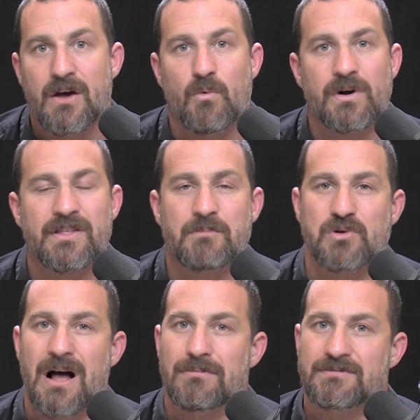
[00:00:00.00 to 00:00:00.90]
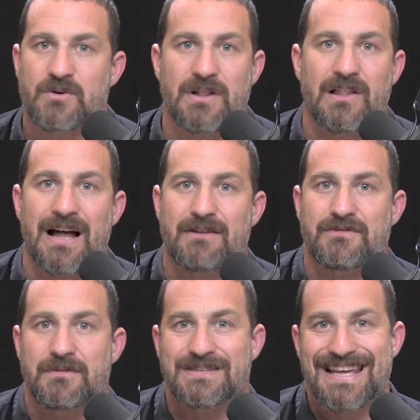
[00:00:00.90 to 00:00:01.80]
One of the problems with a lot
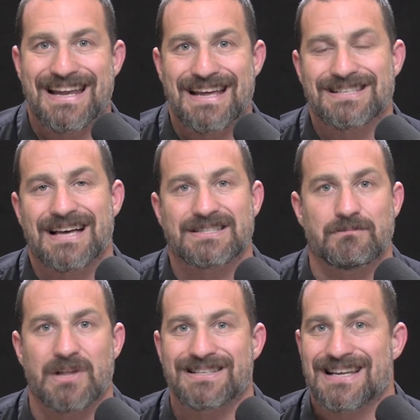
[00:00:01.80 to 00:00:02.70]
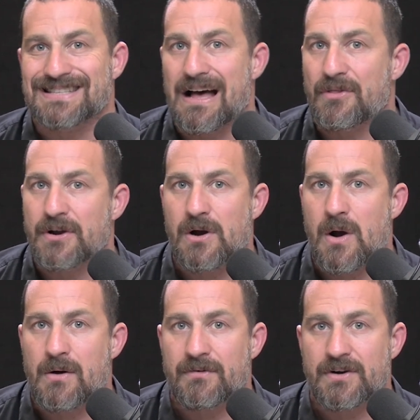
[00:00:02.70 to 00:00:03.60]
of DNA tests and blood tests out there,
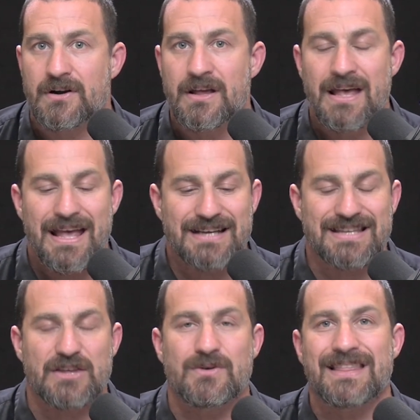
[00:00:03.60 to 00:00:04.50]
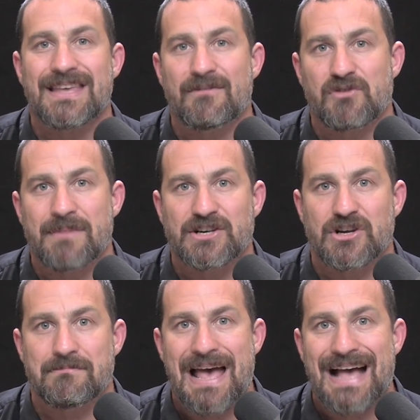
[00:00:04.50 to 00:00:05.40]
however, is that you get the
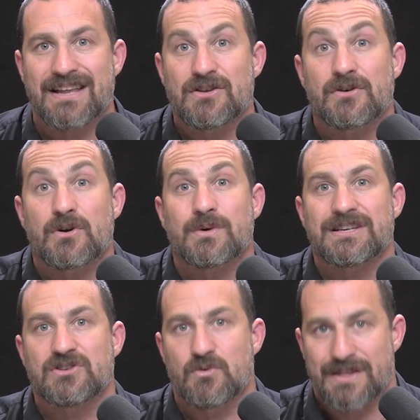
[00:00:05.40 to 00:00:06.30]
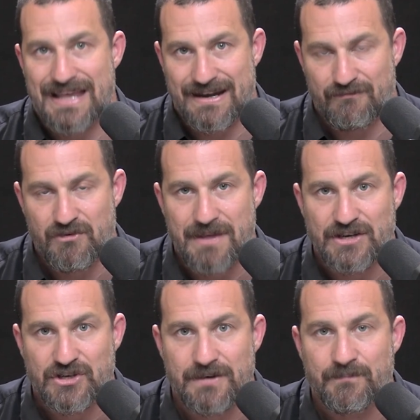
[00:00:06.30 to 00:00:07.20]
information back and you don't know what to do with that
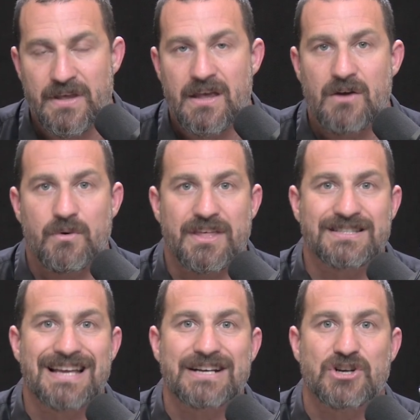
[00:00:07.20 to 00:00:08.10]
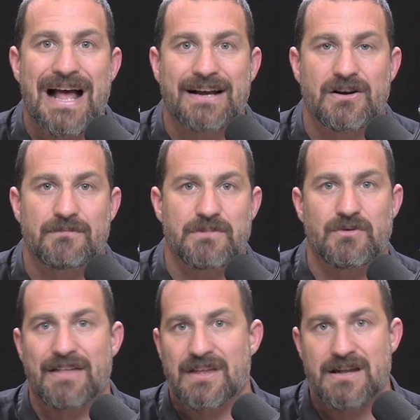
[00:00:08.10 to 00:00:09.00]
information. With Inside Tracker, you
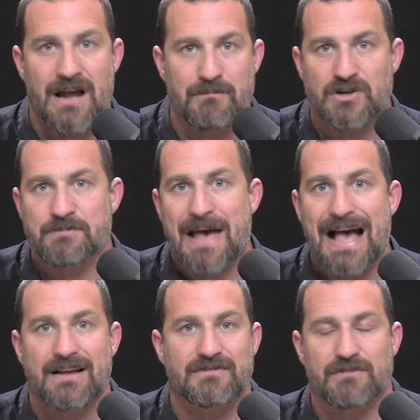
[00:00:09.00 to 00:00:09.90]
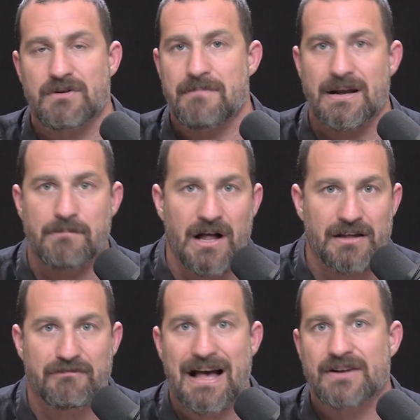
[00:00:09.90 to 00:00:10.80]
get the numbers back of different
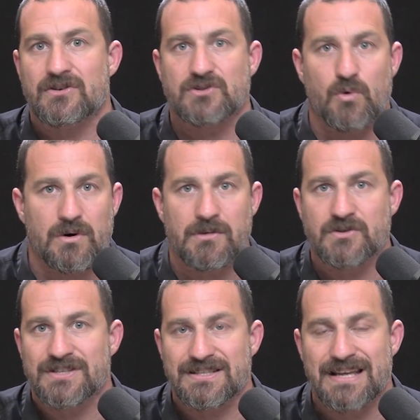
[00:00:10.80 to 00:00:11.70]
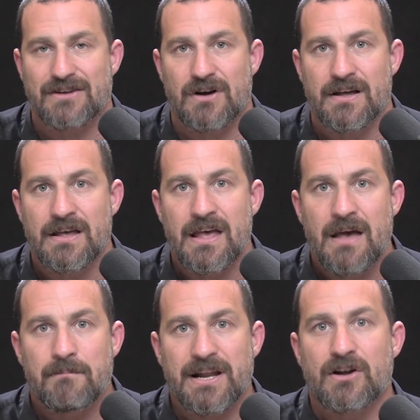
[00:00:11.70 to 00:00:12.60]
metabolic factors, hormones, etc.,
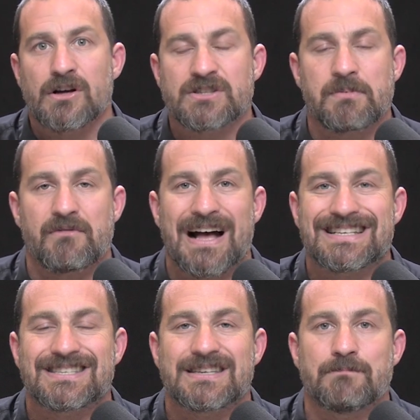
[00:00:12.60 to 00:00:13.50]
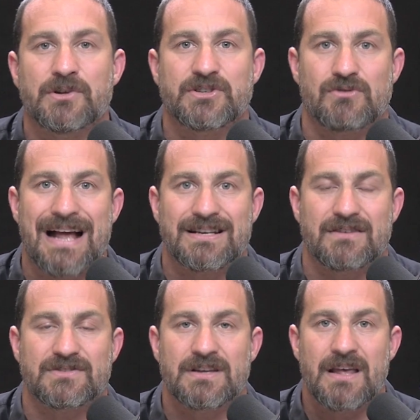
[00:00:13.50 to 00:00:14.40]
but it also provides simple
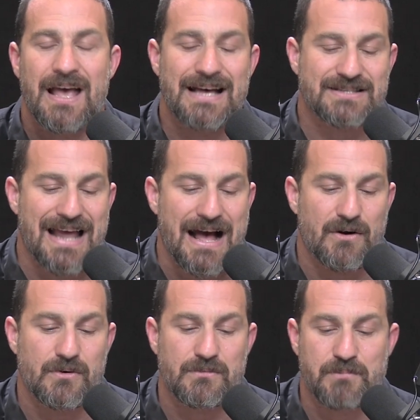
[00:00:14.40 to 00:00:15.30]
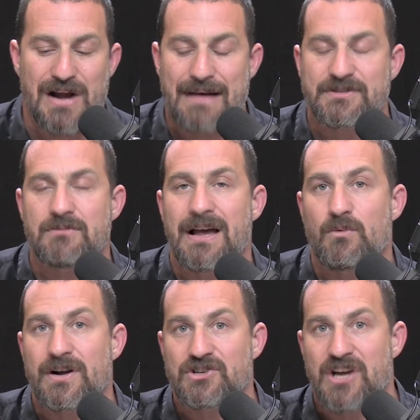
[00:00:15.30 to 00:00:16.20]
directives as to how perhaps you might
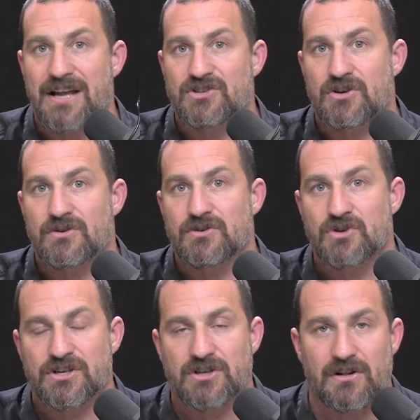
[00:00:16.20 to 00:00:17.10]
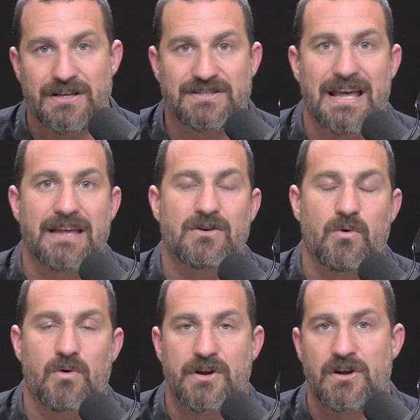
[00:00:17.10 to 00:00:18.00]
want to change your nutritional intake
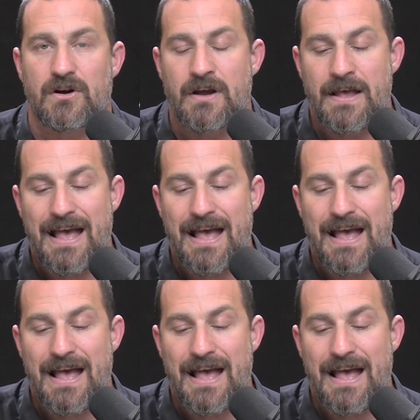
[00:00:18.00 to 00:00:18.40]
or your